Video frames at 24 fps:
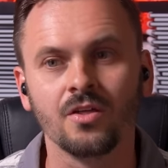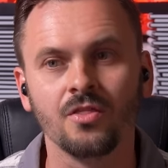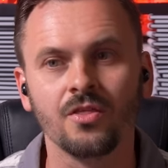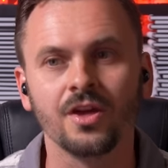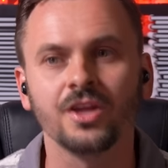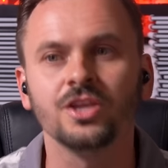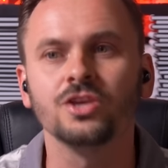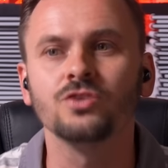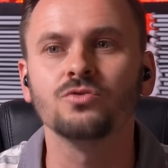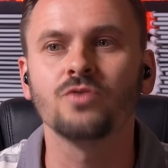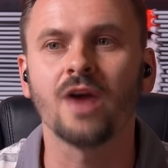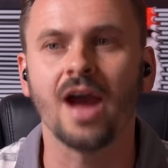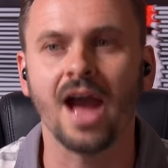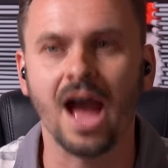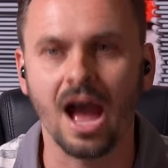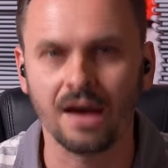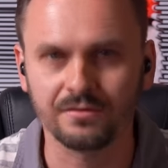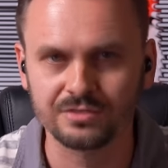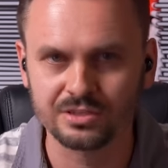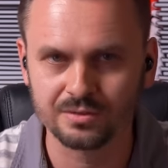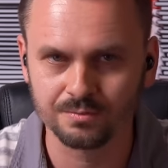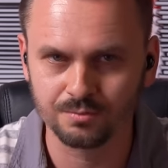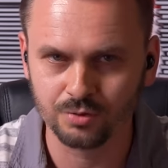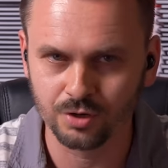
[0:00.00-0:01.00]
then you
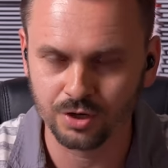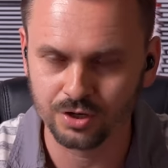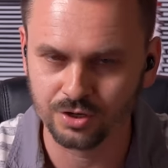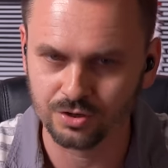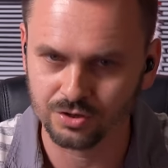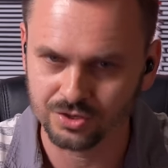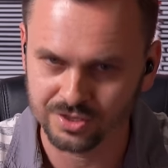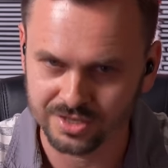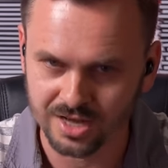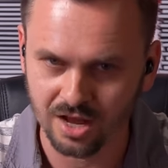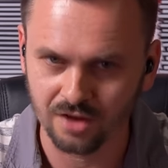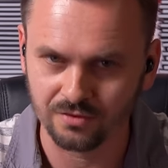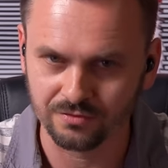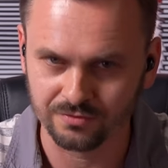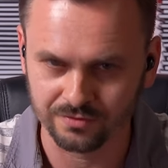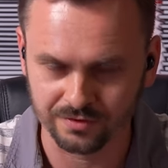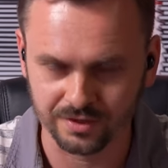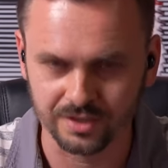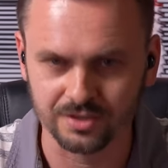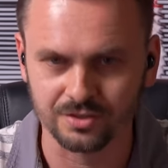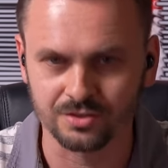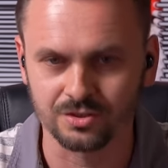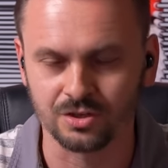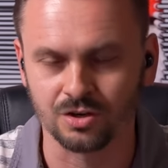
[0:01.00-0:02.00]
have to put
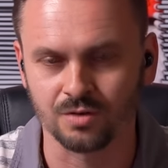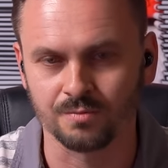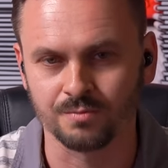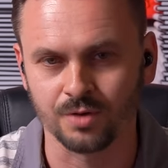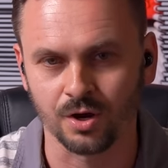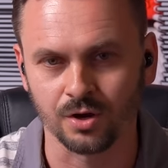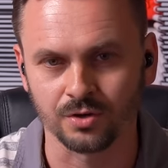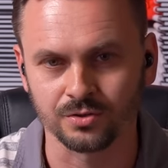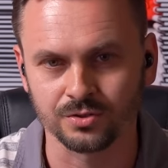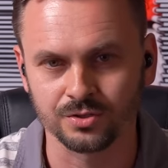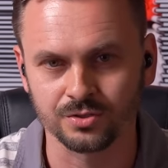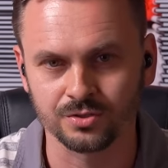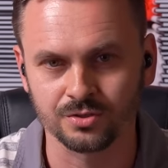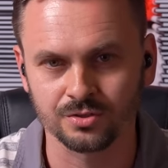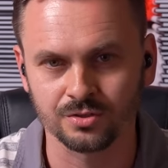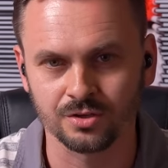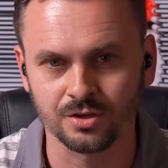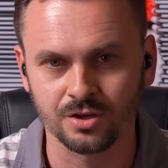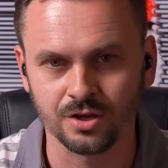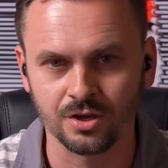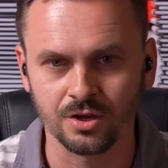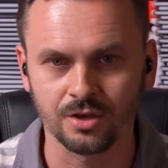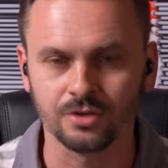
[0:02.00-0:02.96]
yourself into your posts.